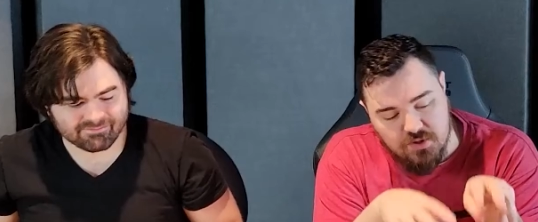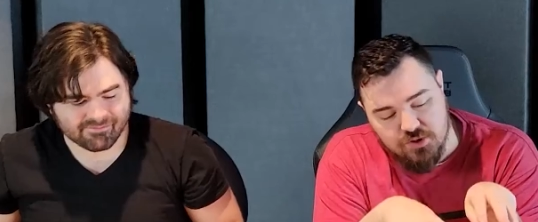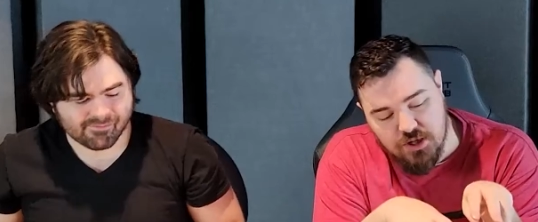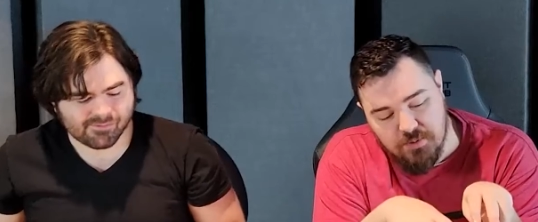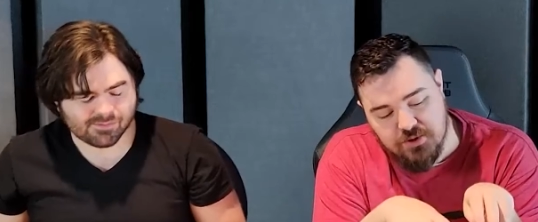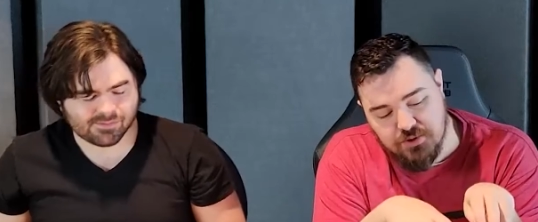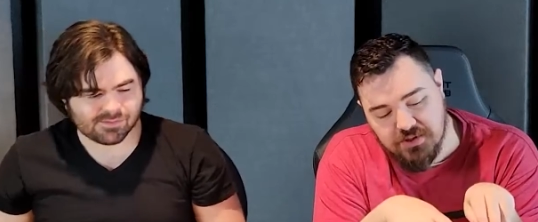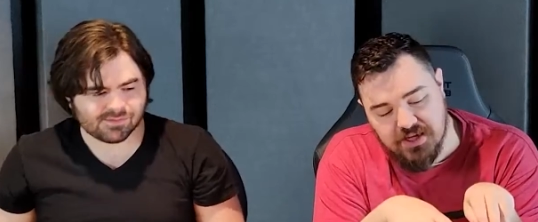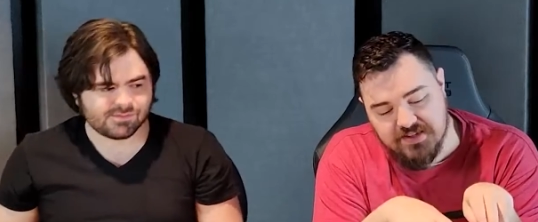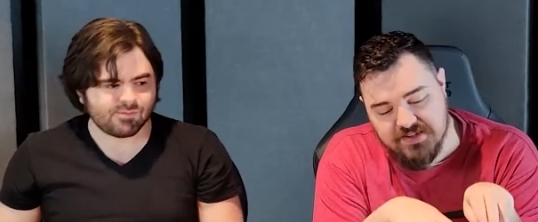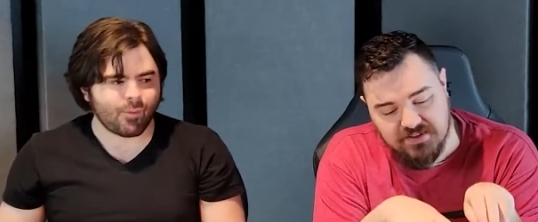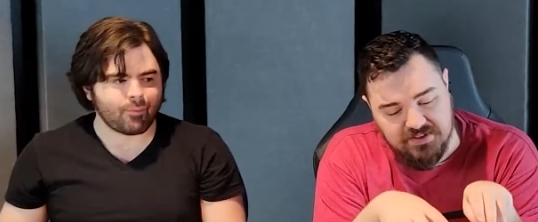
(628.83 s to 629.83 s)
Speaker 1: Strawberry
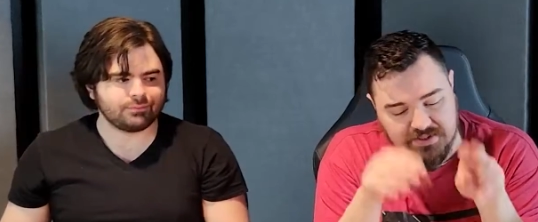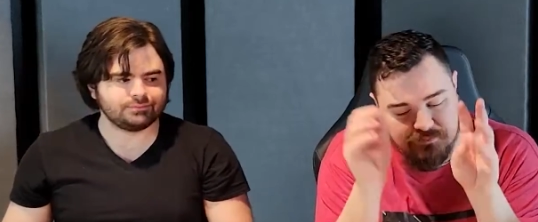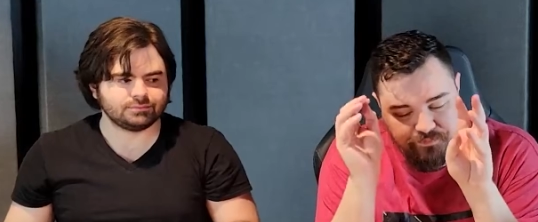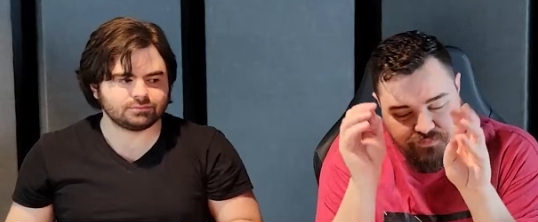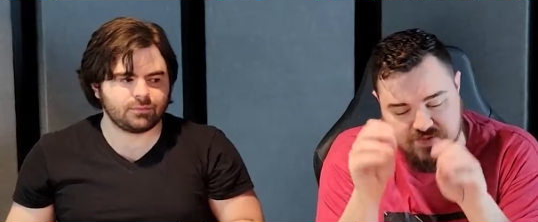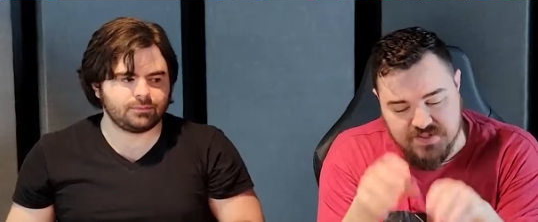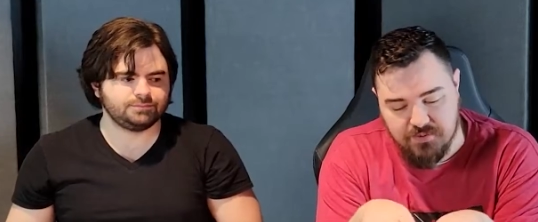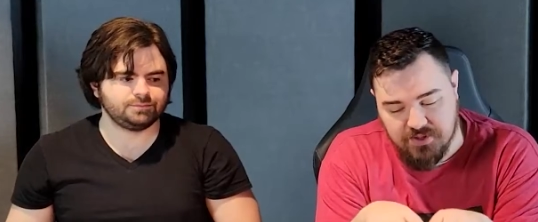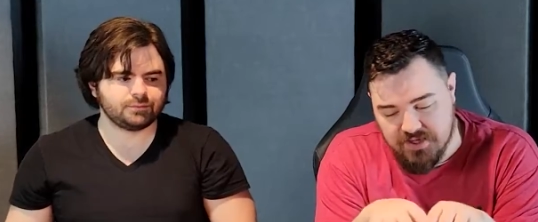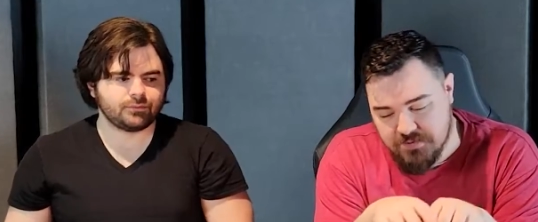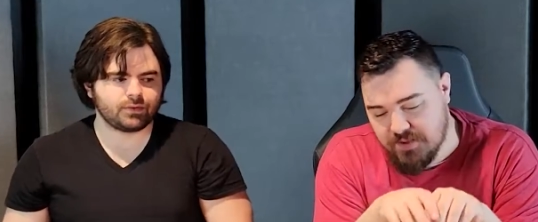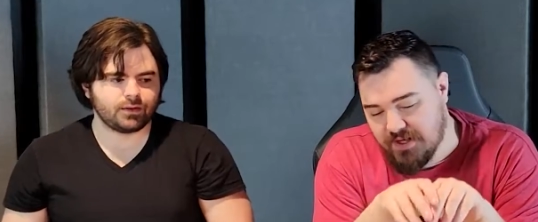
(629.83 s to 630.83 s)
shortcake's in the league. Zebra
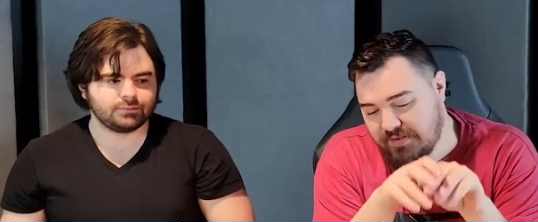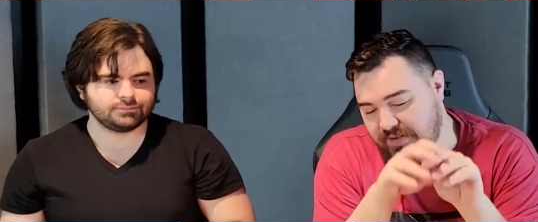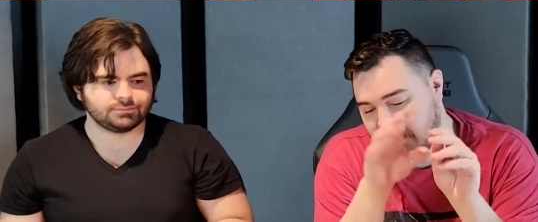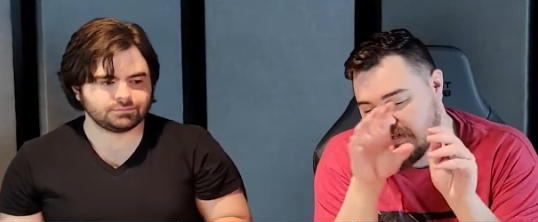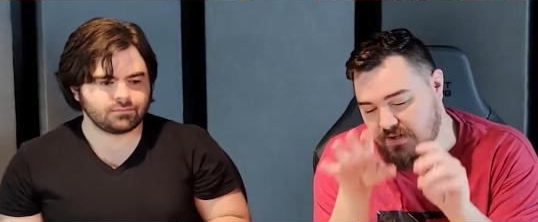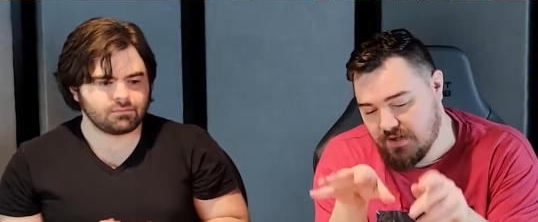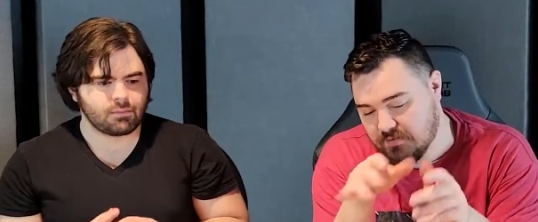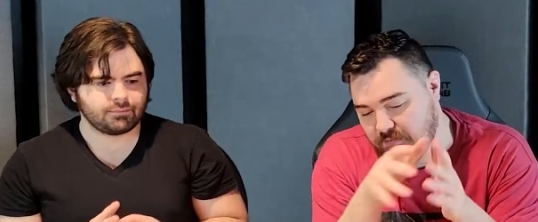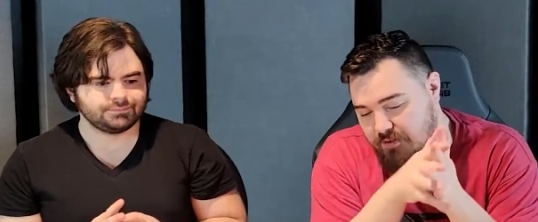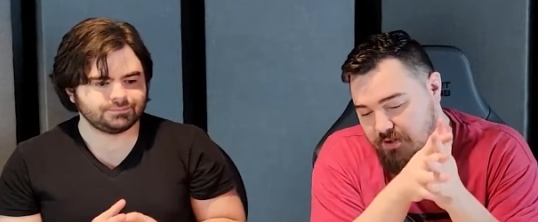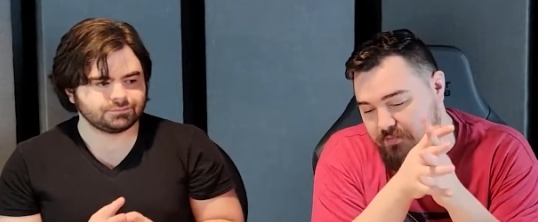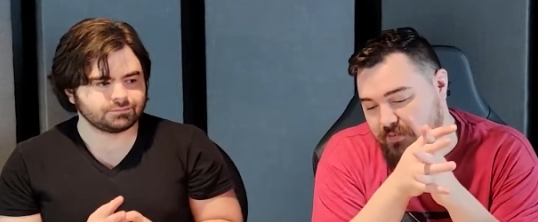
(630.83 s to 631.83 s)
cake's behind that.
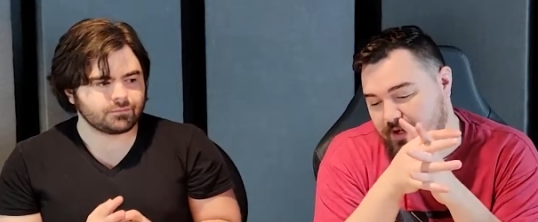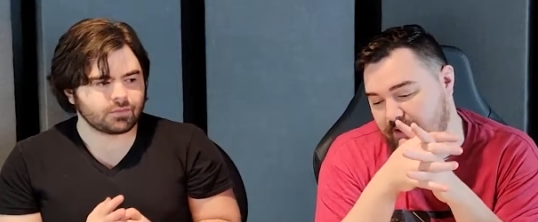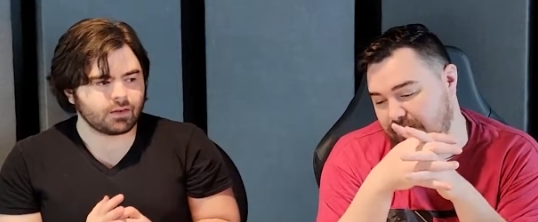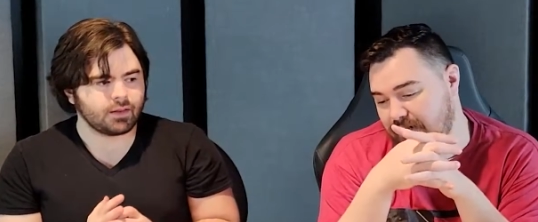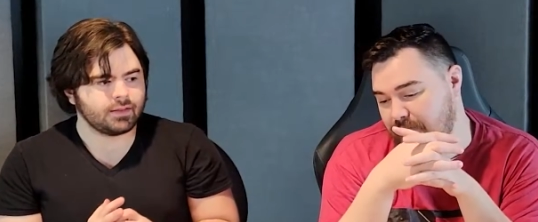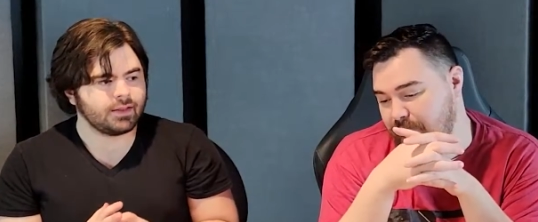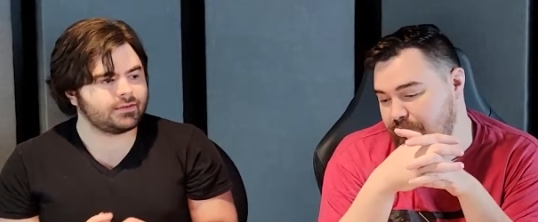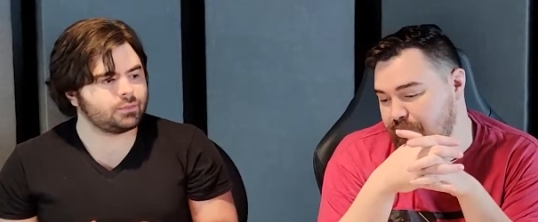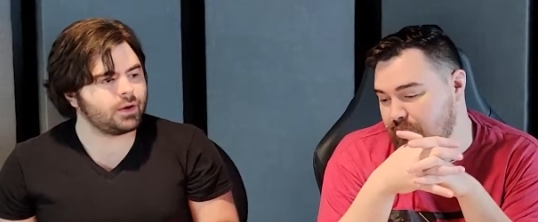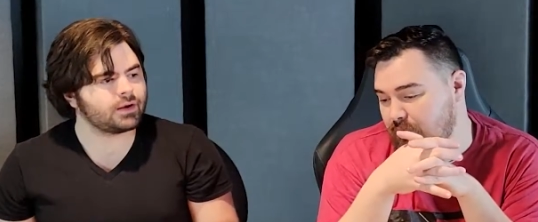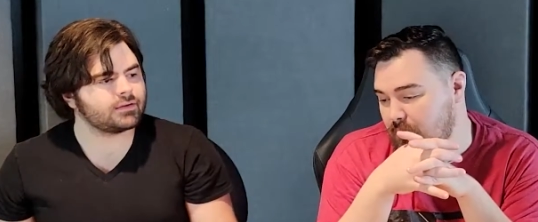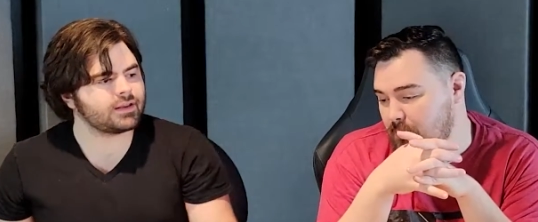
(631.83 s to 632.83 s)
Cosmic variety's behind that.
Speaker 2: It's
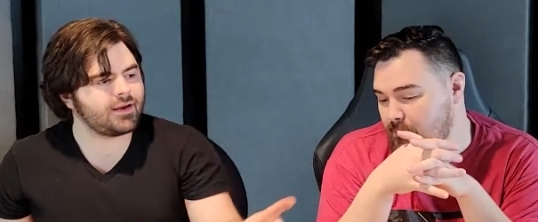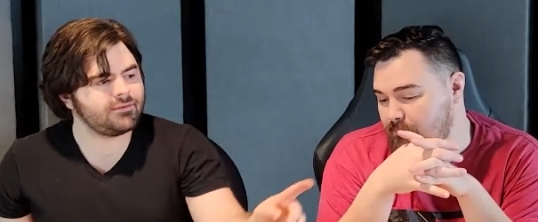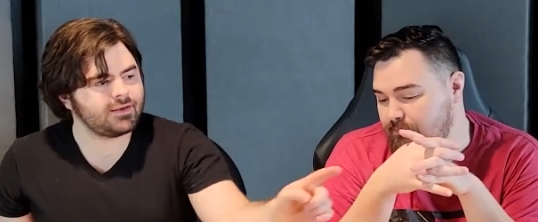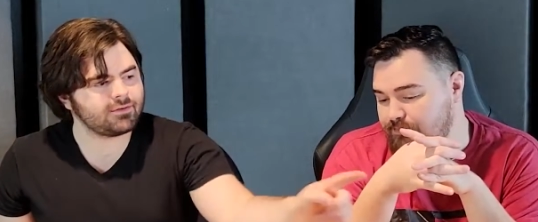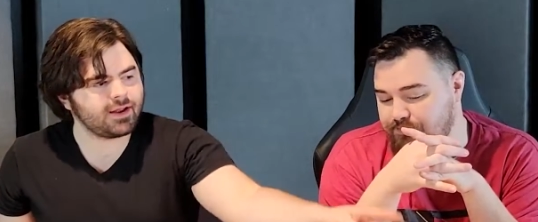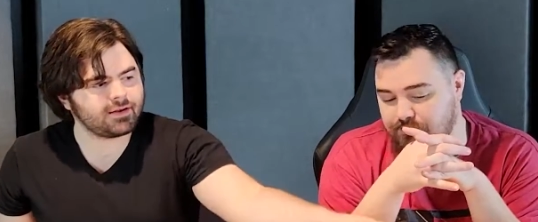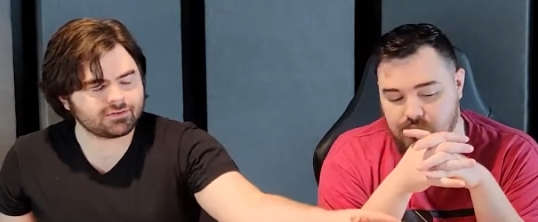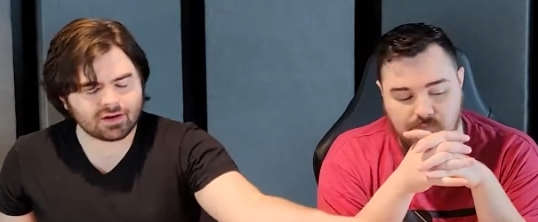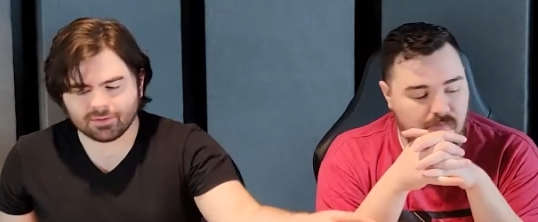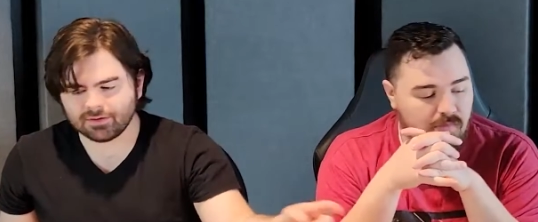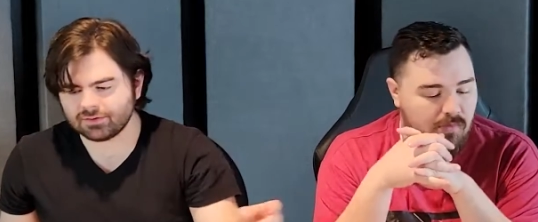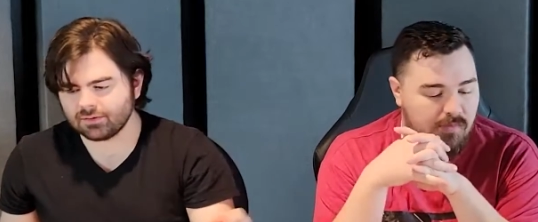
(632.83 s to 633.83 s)
weird because I've never had a
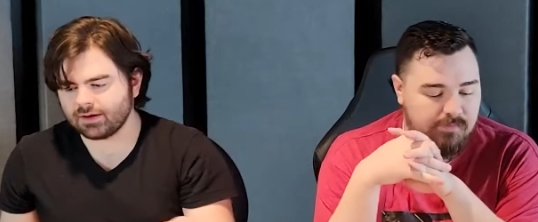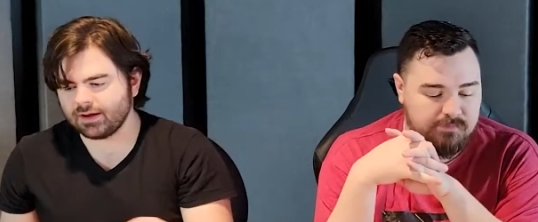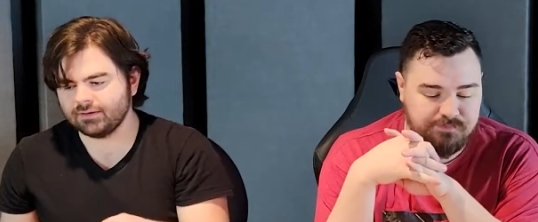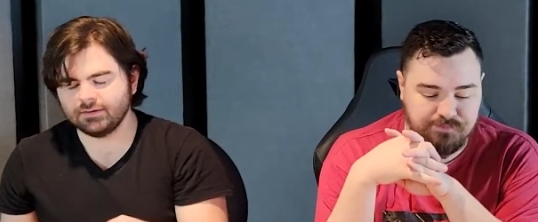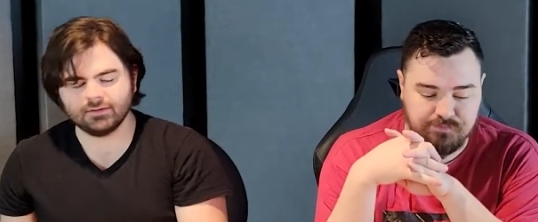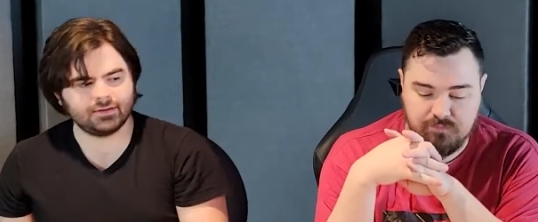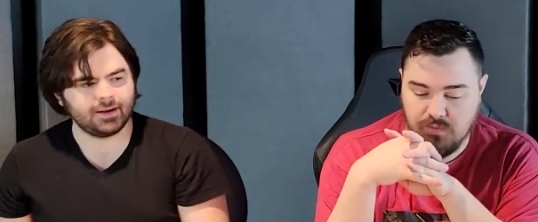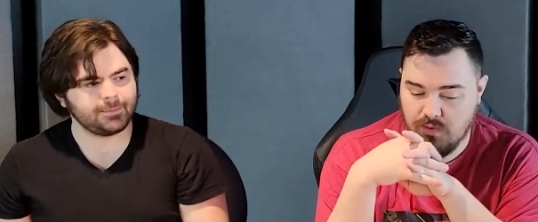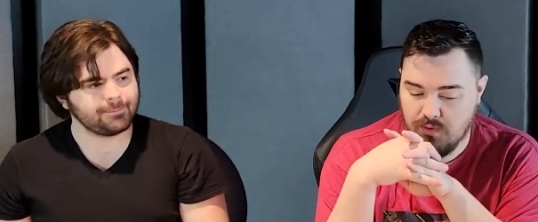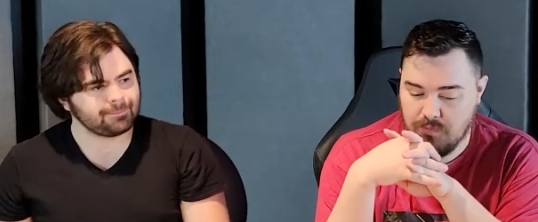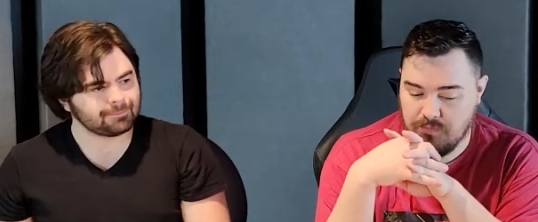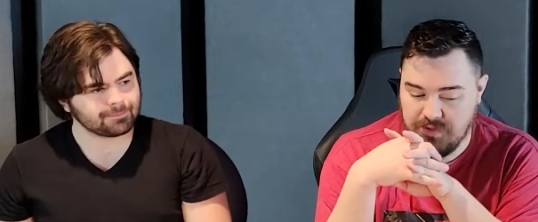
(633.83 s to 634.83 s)
strawberry shortcake until today.
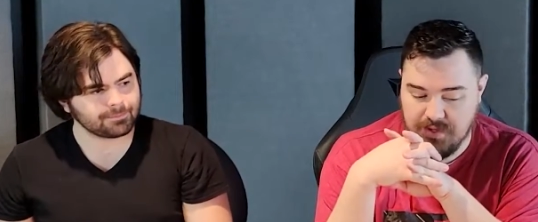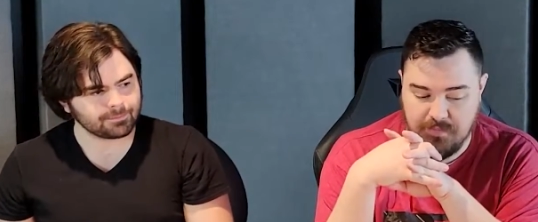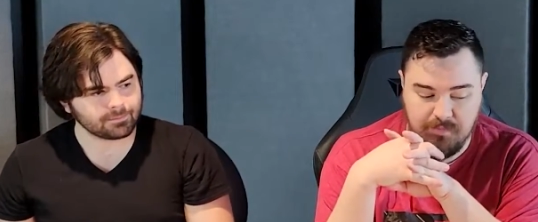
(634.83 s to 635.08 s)
Speaker 1: Yeah,